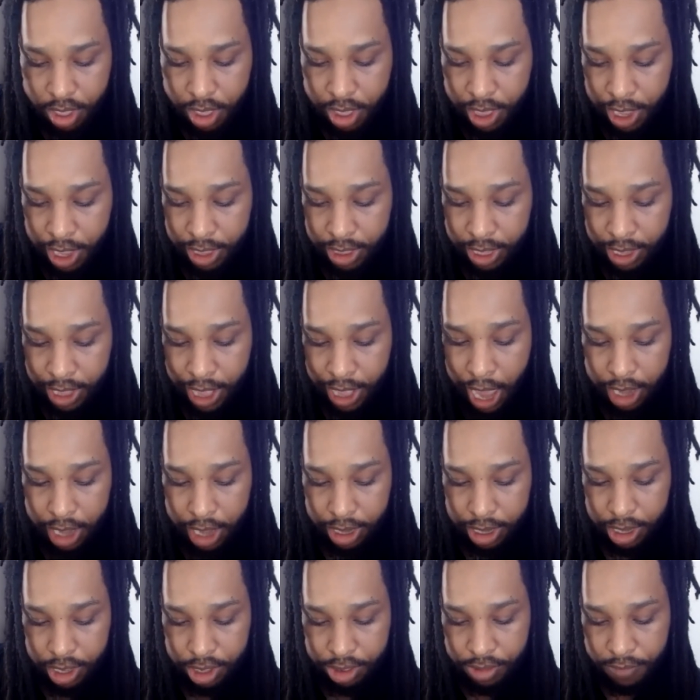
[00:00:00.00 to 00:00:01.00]
In the
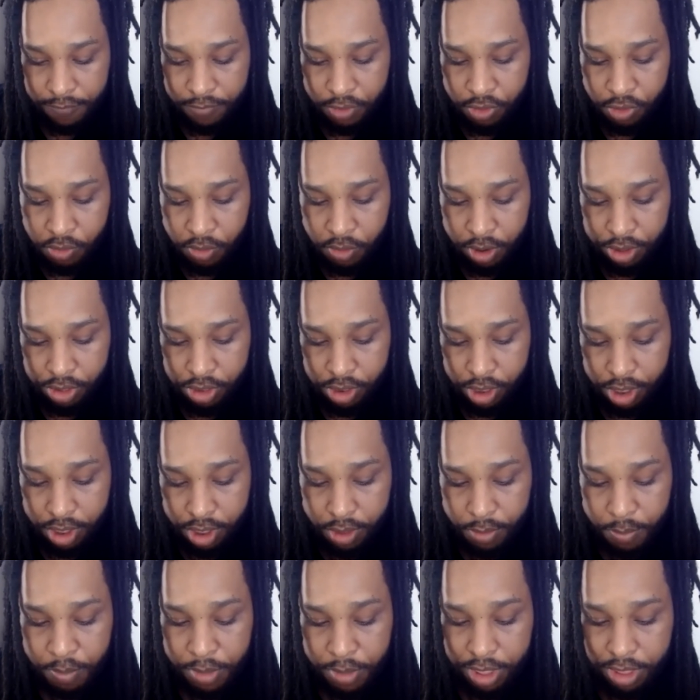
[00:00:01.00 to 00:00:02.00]
colonies of
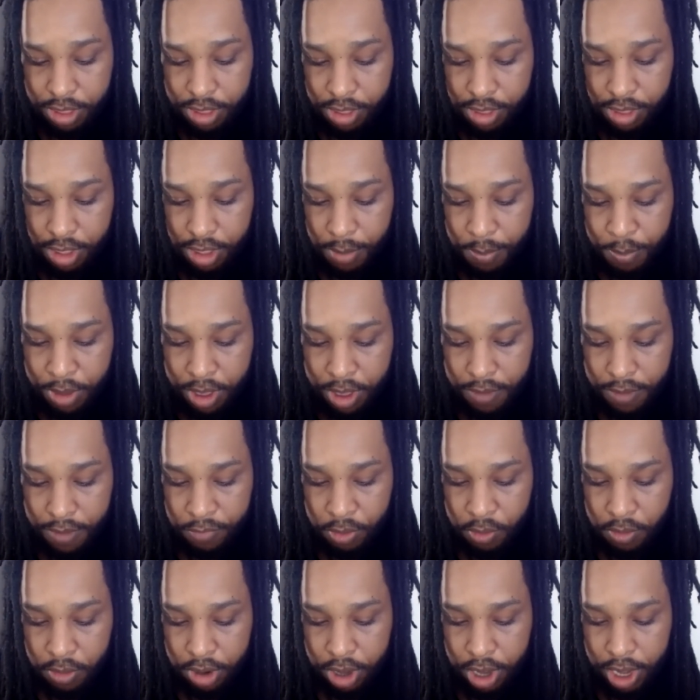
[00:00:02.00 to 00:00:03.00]
Georgia, Mississippi,
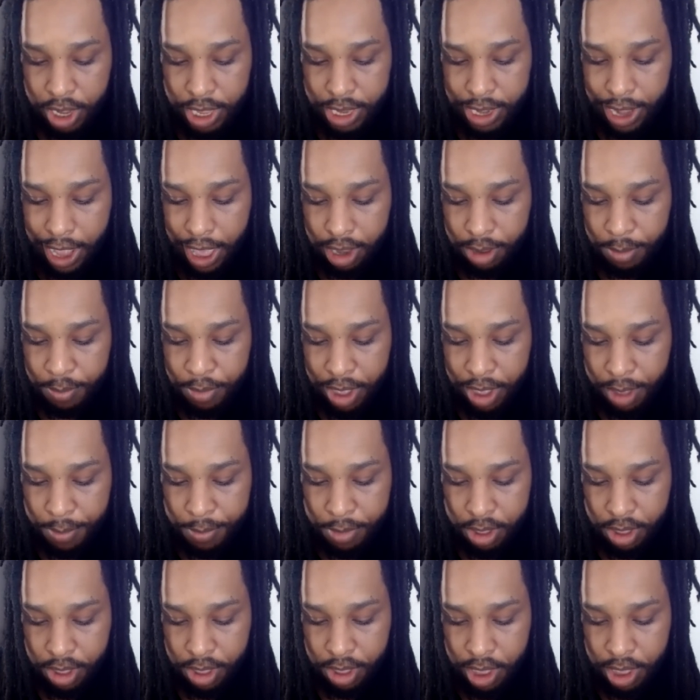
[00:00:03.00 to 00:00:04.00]
Florida, and
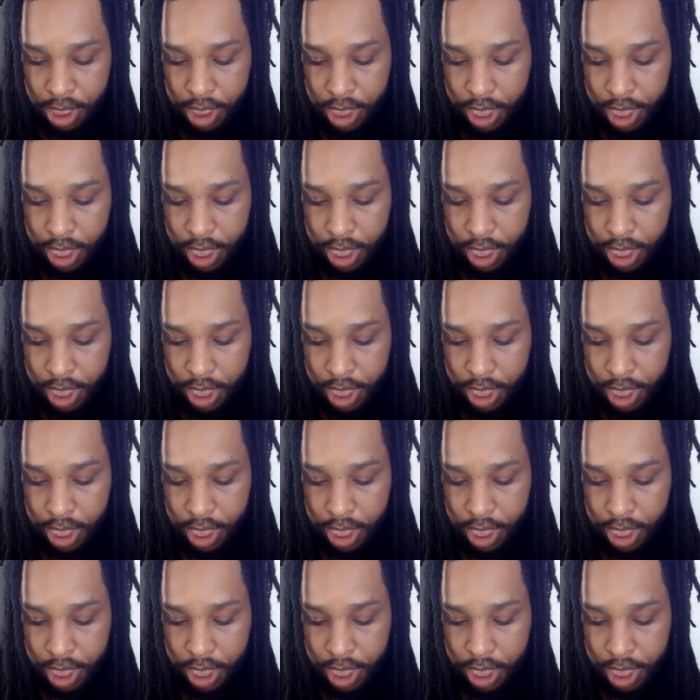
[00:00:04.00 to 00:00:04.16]
Alabama,